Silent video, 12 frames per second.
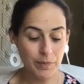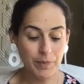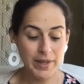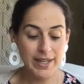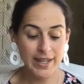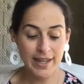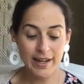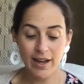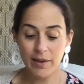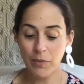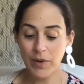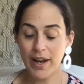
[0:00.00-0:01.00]
peek in
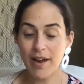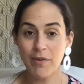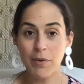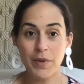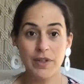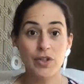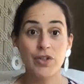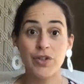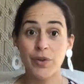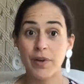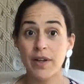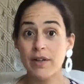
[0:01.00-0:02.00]
on what everyone's
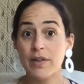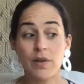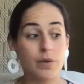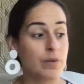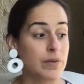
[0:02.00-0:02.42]
doing. So